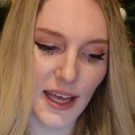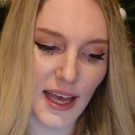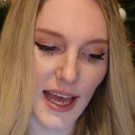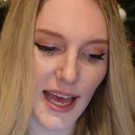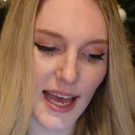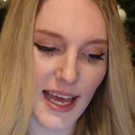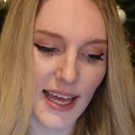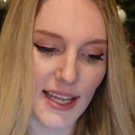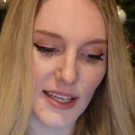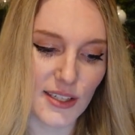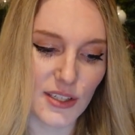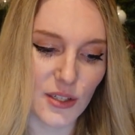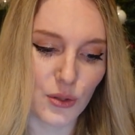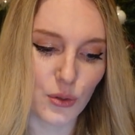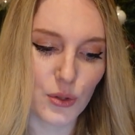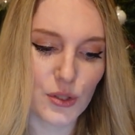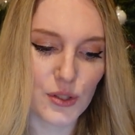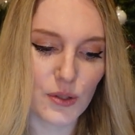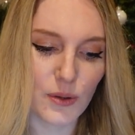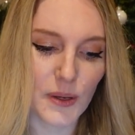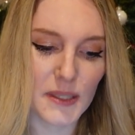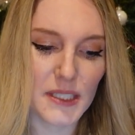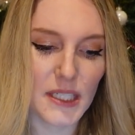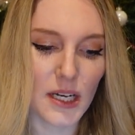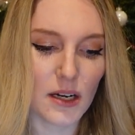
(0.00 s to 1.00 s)
and
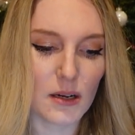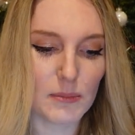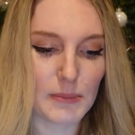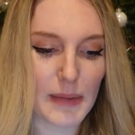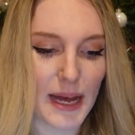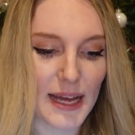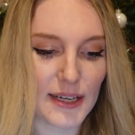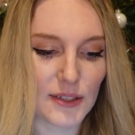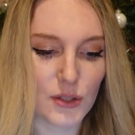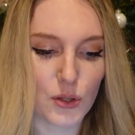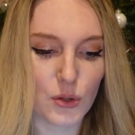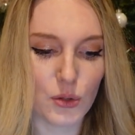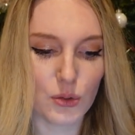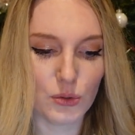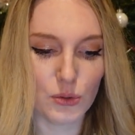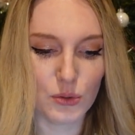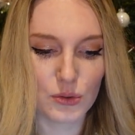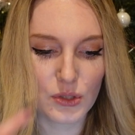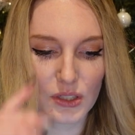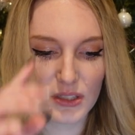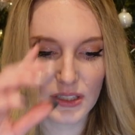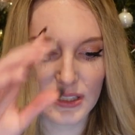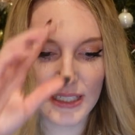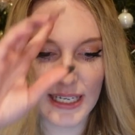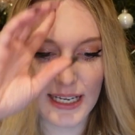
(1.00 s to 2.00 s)
also a young man
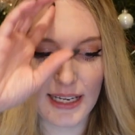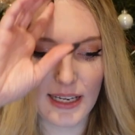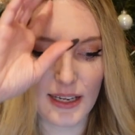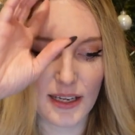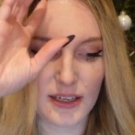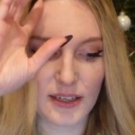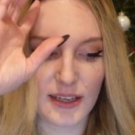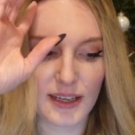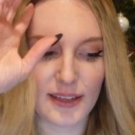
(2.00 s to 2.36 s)
called Dylan,